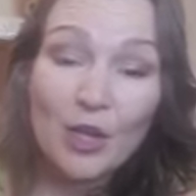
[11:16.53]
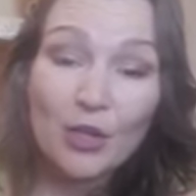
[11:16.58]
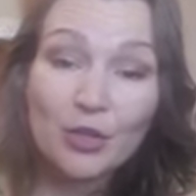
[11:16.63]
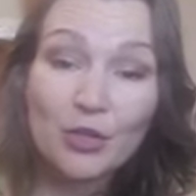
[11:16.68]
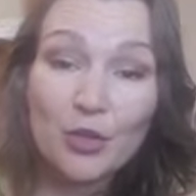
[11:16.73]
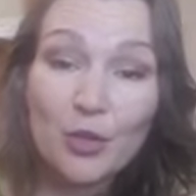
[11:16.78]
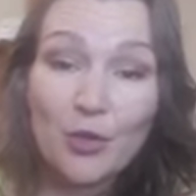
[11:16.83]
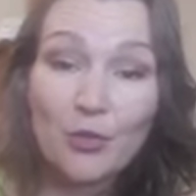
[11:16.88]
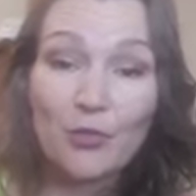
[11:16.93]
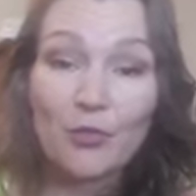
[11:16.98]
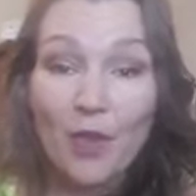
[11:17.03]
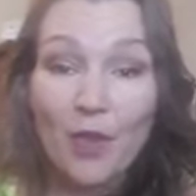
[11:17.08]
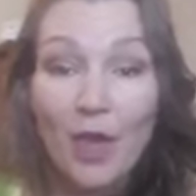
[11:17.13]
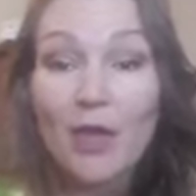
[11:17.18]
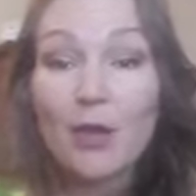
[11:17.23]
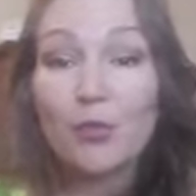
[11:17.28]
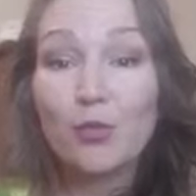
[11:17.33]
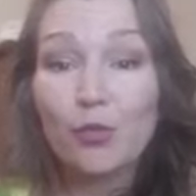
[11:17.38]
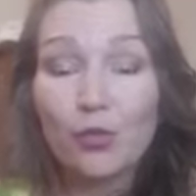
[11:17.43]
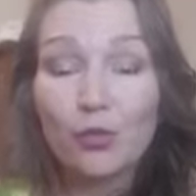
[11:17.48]
So
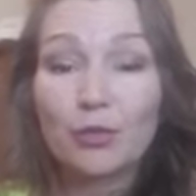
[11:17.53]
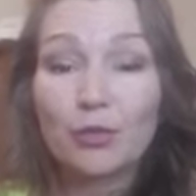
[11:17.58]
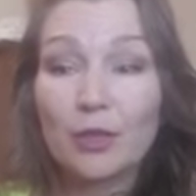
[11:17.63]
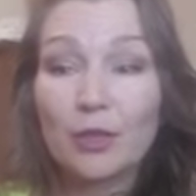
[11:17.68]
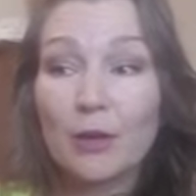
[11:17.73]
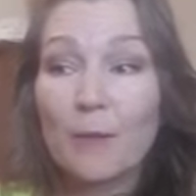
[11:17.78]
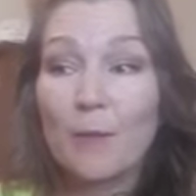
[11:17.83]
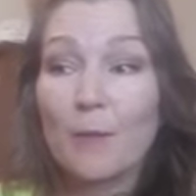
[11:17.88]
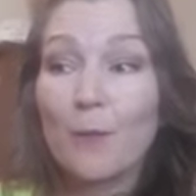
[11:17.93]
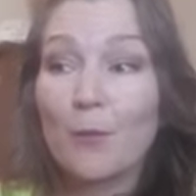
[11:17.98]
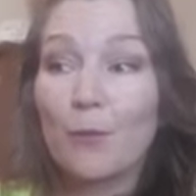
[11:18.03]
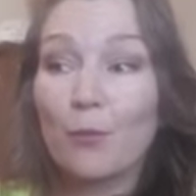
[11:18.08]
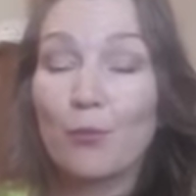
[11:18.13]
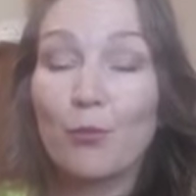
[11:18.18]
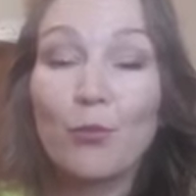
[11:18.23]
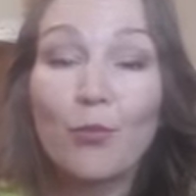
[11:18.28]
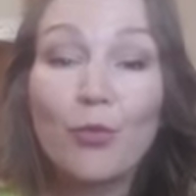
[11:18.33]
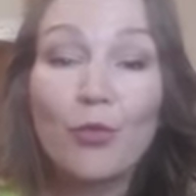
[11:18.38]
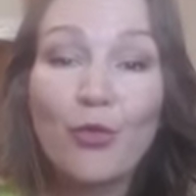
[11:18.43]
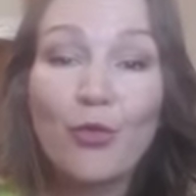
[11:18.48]
they would
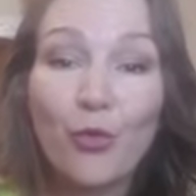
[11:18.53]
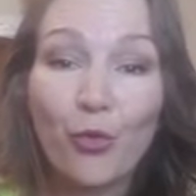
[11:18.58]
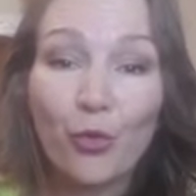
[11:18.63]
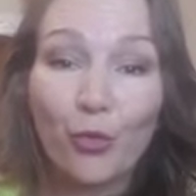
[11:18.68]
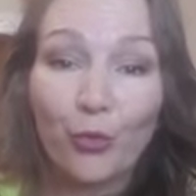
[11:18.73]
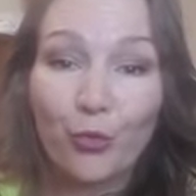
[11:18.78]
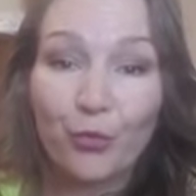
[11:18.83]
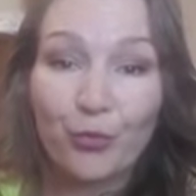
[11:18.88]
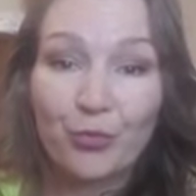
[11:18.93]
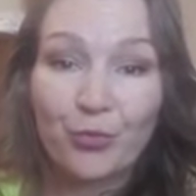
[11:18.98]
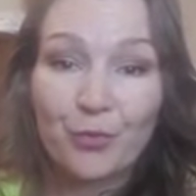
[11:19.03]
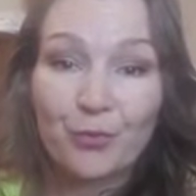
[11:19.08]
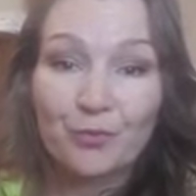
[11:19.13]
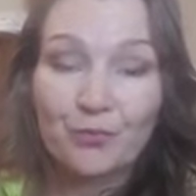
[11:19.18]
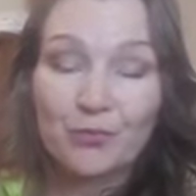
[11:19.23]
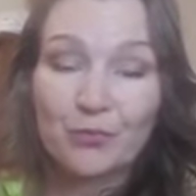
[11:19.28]
move.